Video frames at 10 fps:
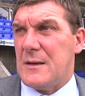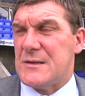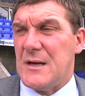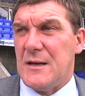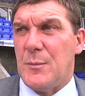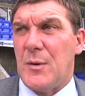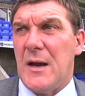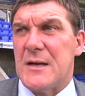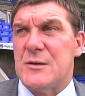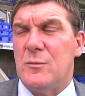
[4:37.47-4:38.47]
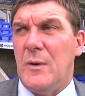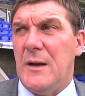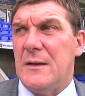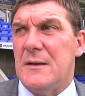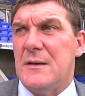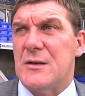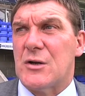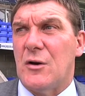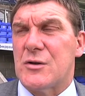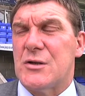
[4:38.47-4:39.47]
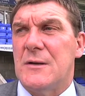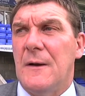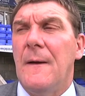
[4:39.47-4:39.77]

said in the press, we had discussed